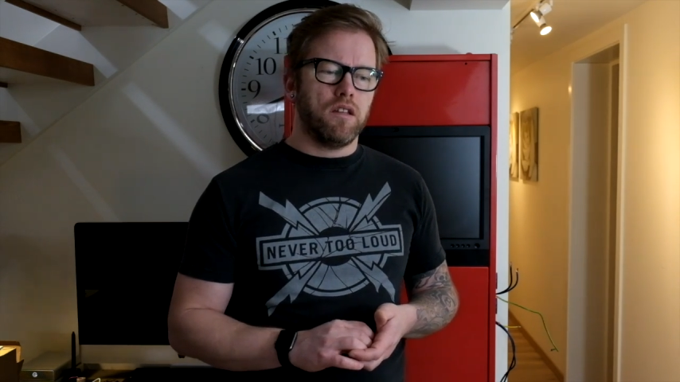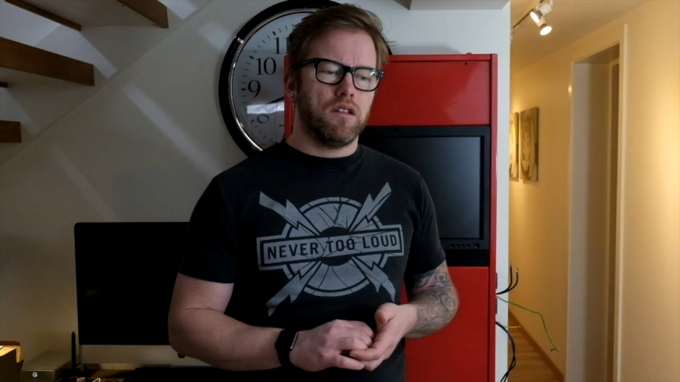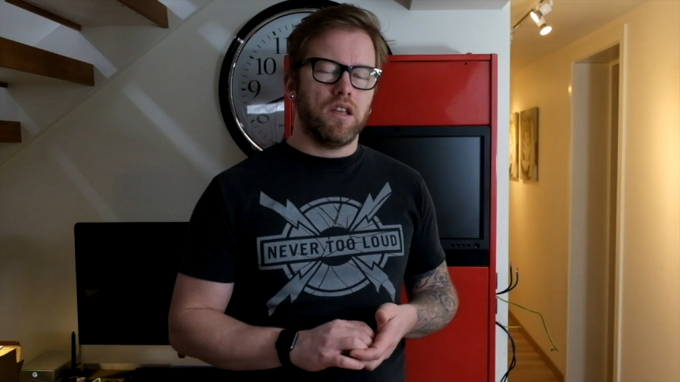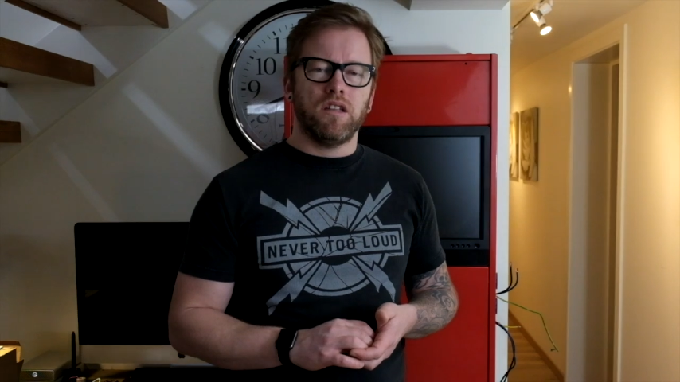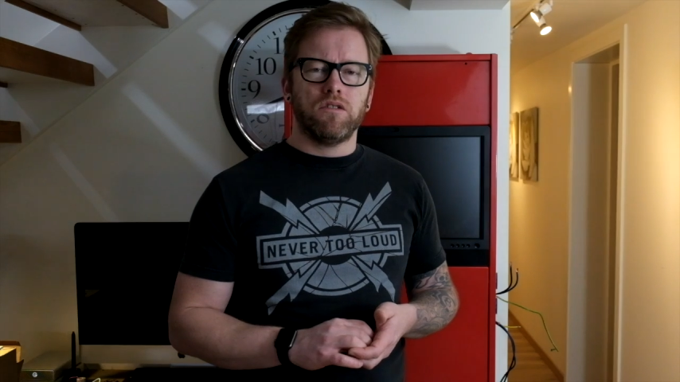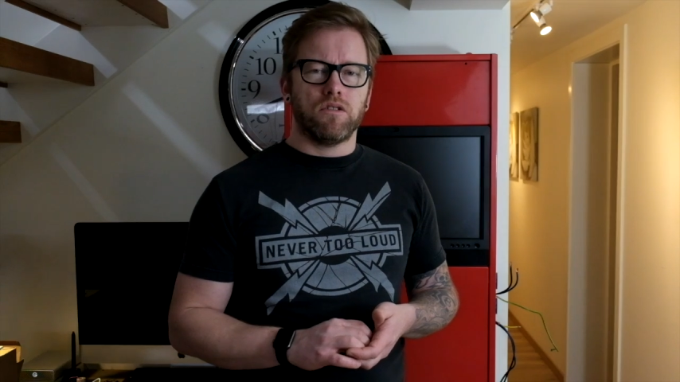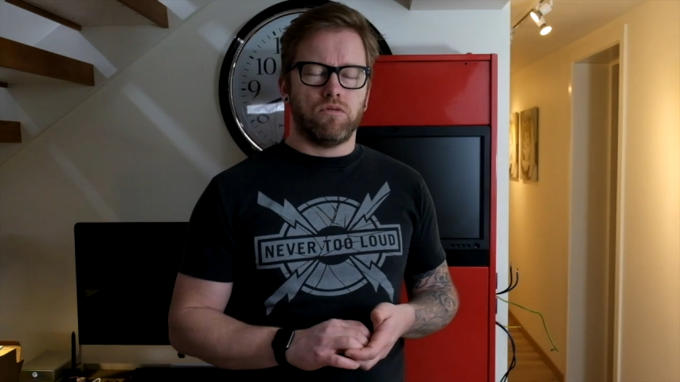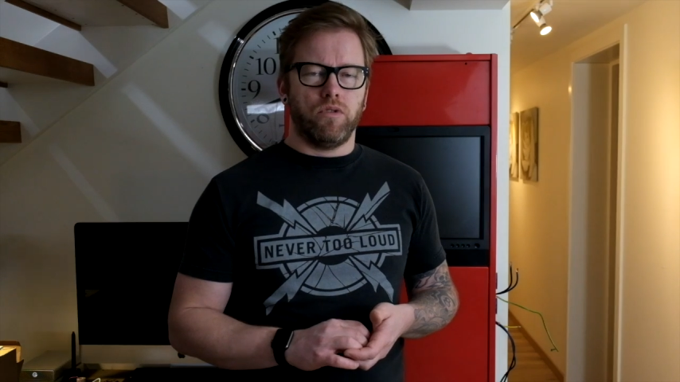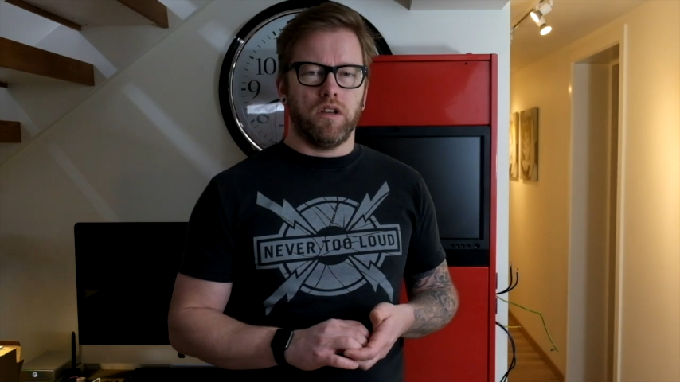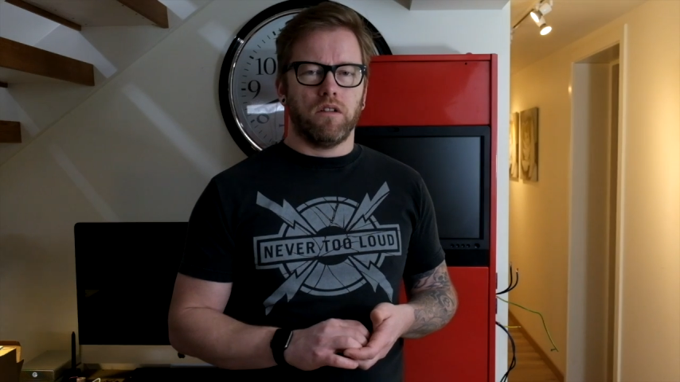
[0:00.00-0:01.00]
the
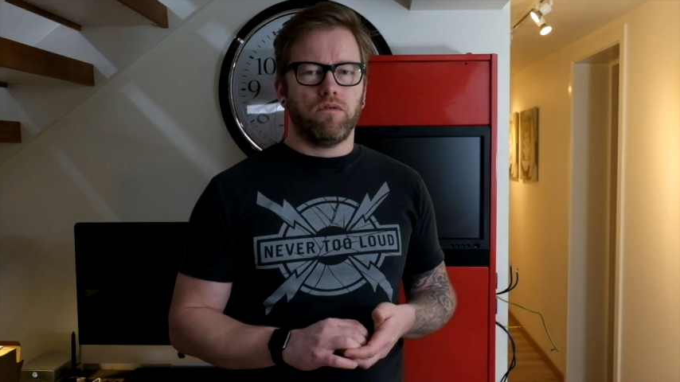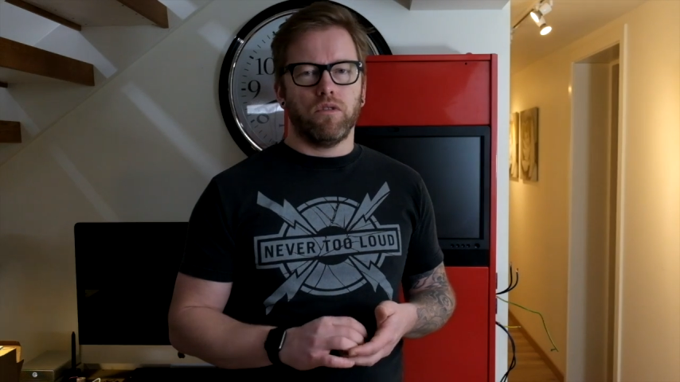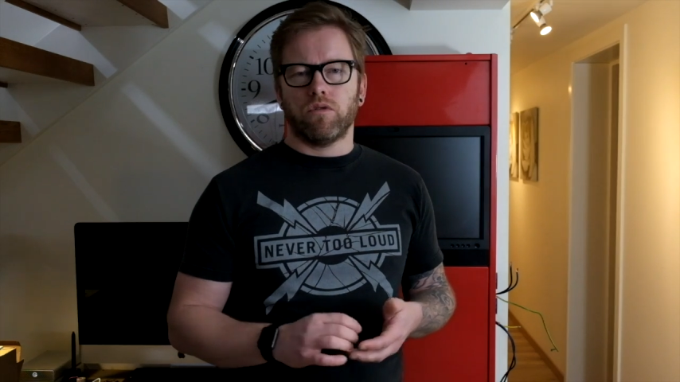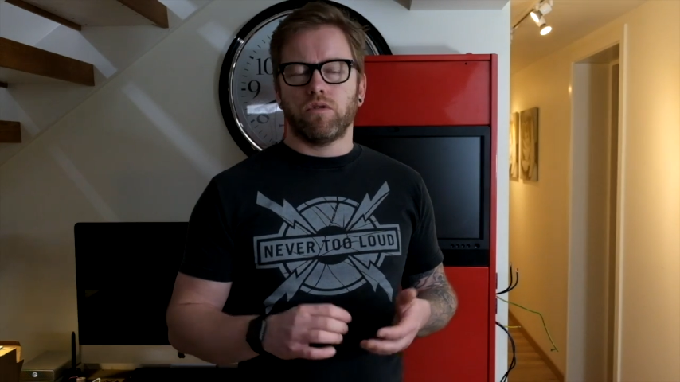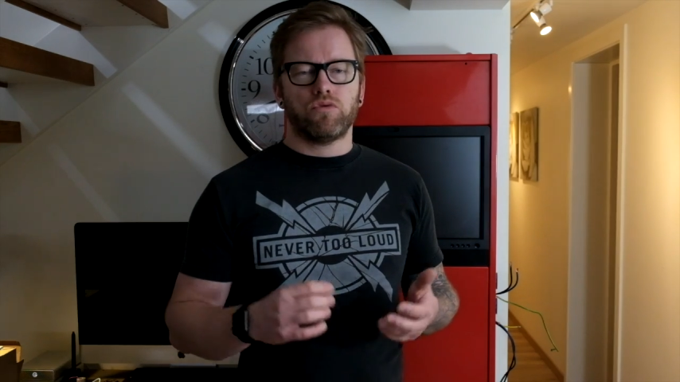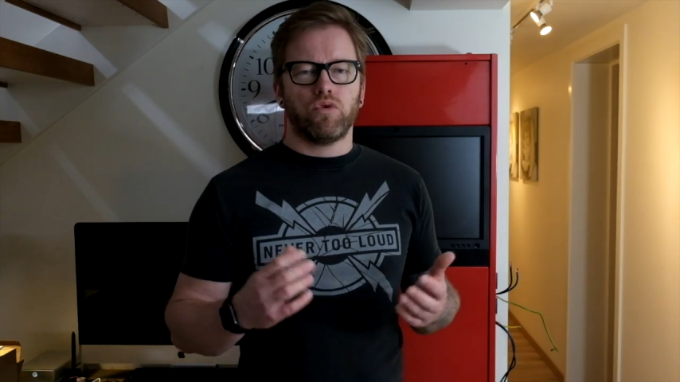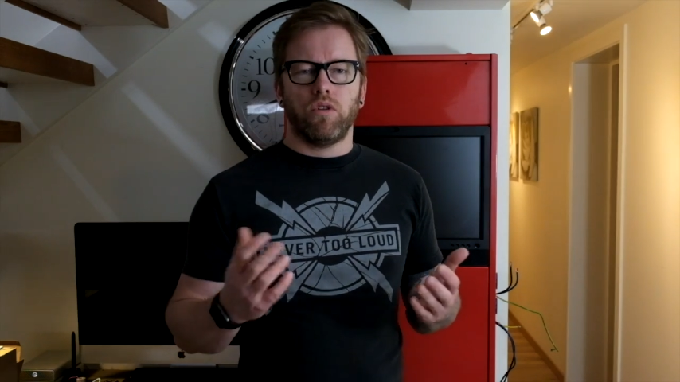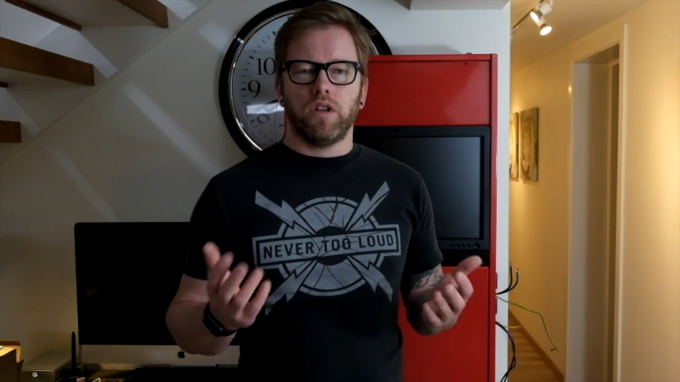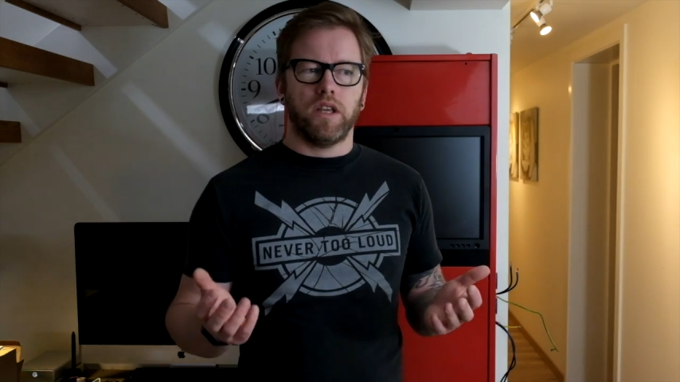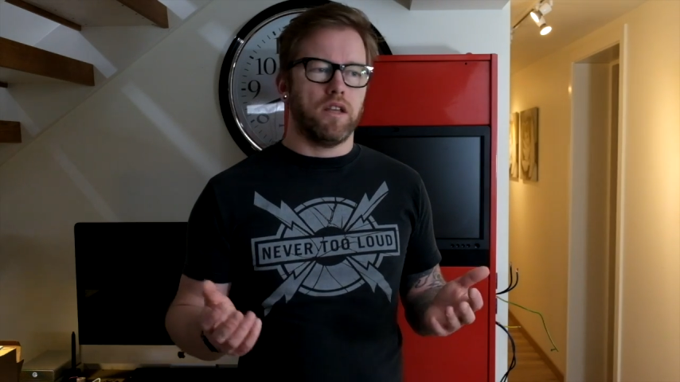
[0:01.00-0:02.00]
industry for
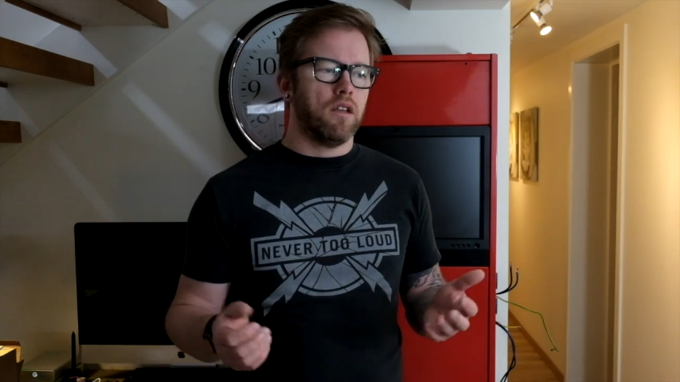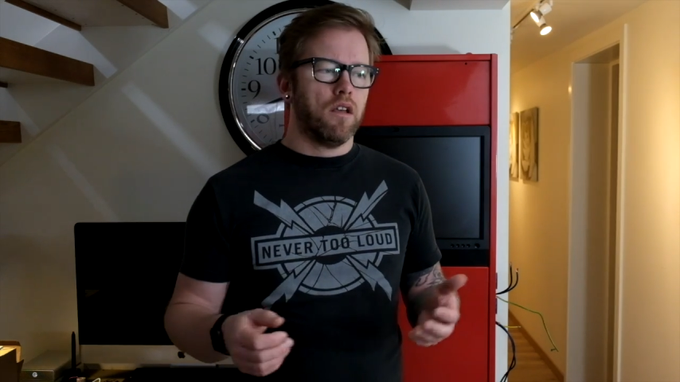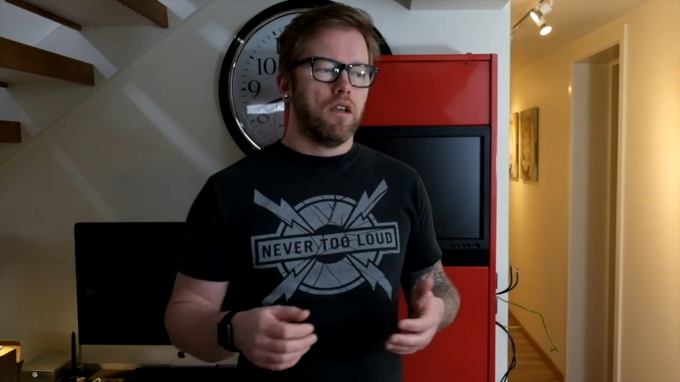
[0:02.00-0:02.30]
controlling